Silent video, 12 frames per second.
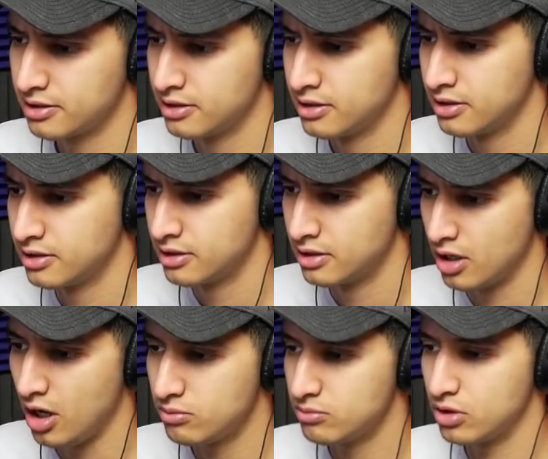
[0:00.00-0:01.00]

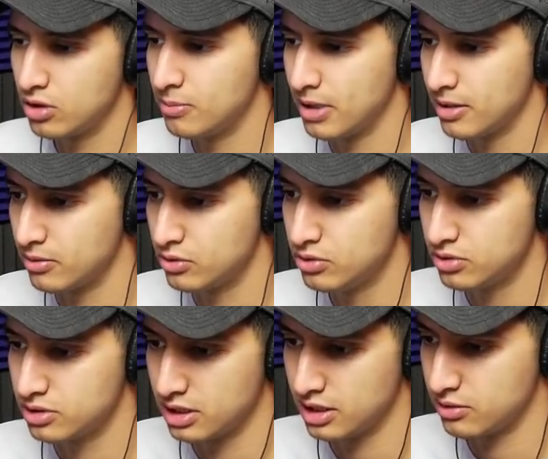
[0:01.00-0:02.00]
Oh, oh my... Oh,
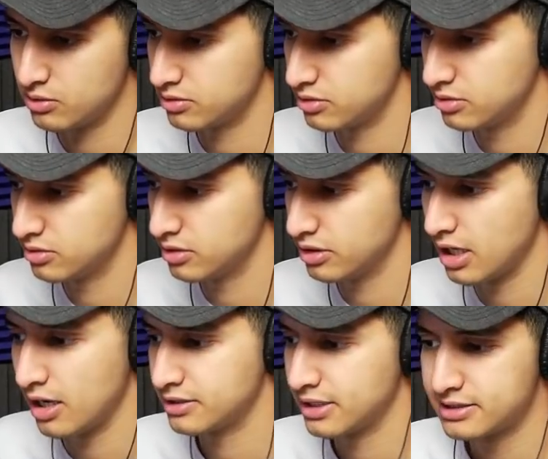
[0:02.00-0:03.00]
uh,
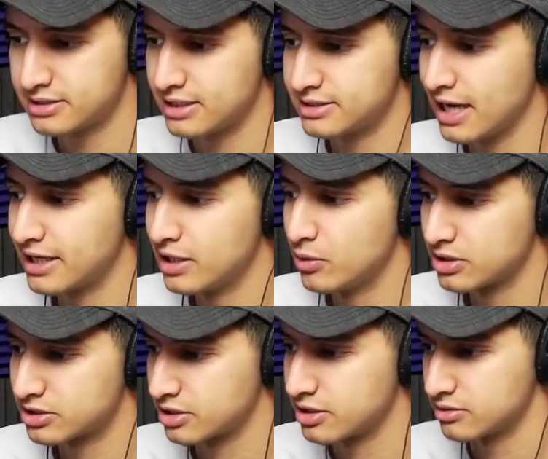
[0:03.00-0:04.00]
uh, that's exactly
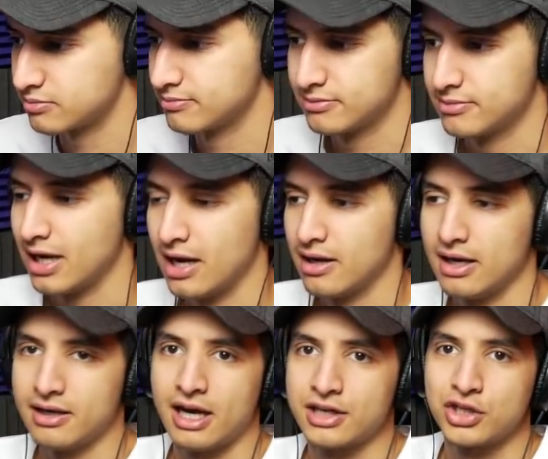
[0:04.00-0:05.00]
what's good.
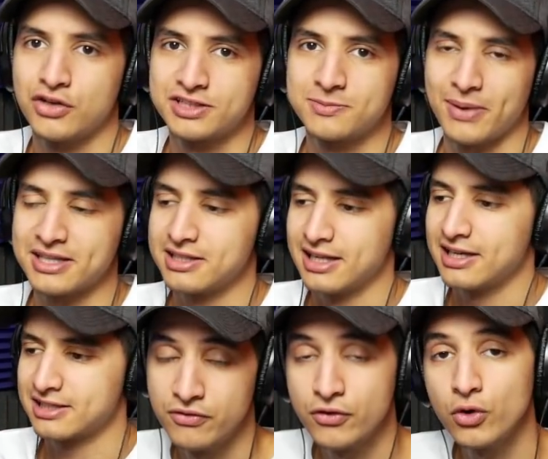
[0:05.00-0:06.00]
I should have expected that.
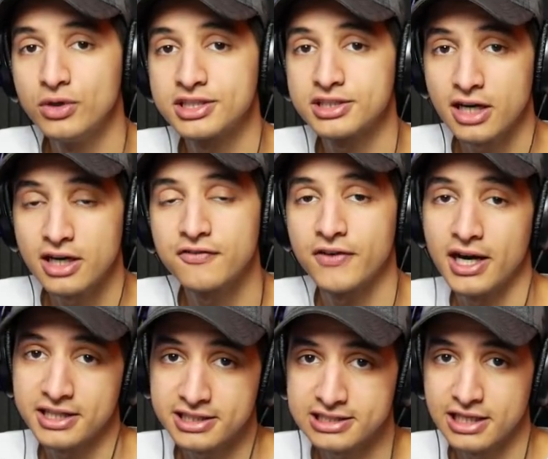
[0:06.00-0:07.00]
Before we start
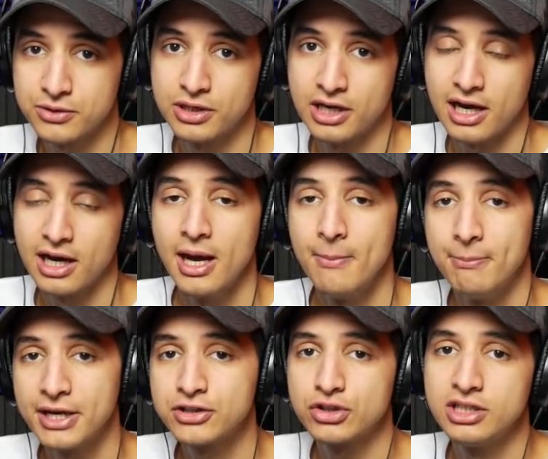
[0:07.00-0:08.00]
fighting Slendrina,
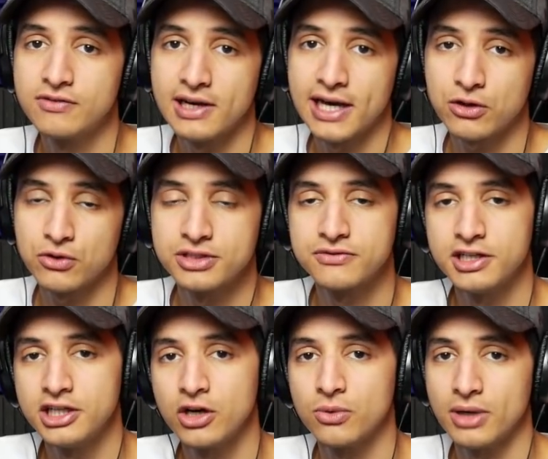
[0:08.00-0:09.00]
make sure you leave a like on this
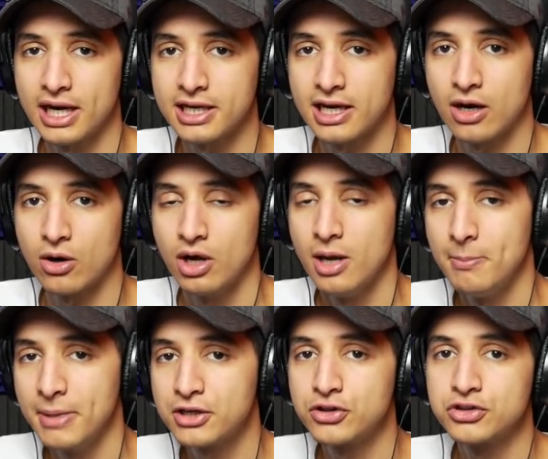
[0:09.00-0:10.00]
video right now.
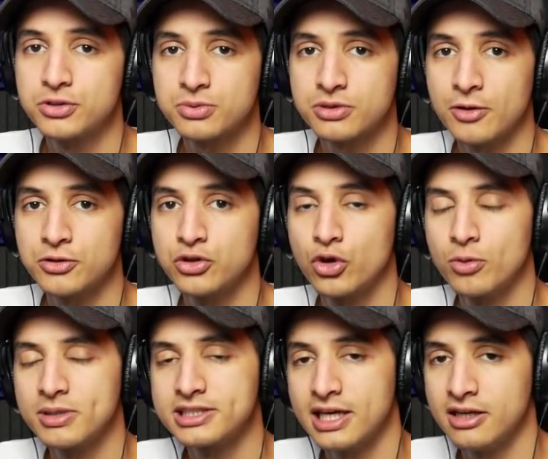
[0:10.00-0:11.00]
Make sure you subscribe so you don't
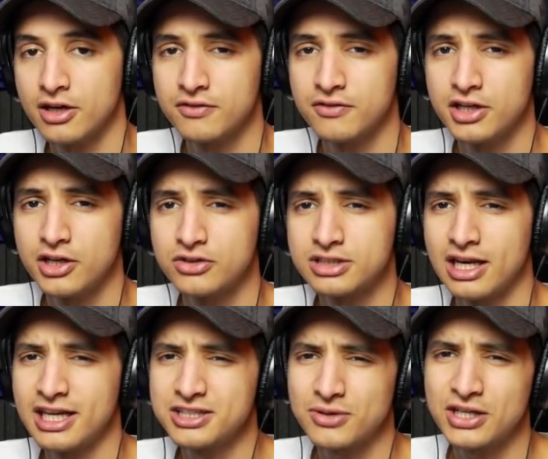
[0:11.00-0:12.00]
miss any other videos. And
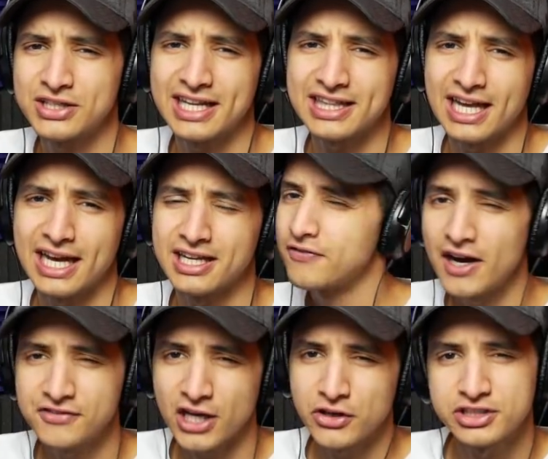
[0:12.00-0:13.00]
let's try to get like
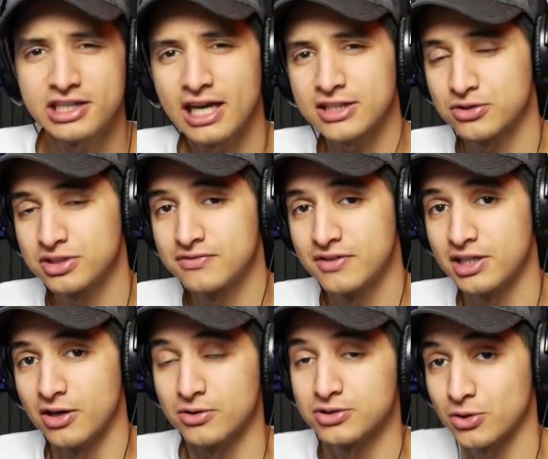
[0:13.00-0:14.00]
5,000 likes on this
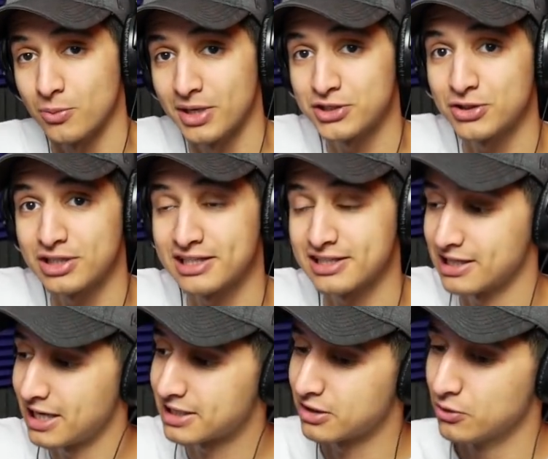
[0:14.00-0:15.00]
video. So make sure you click the
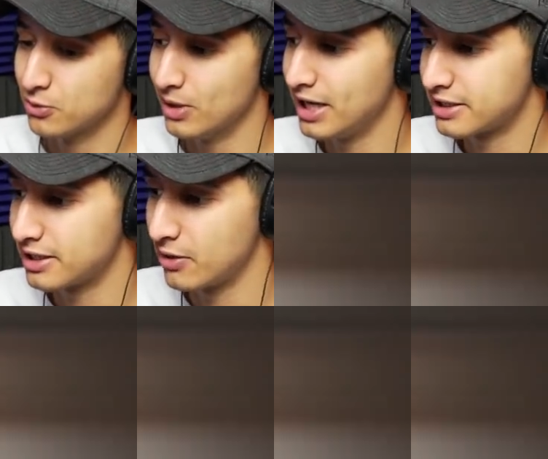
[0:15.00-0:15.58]
like right now.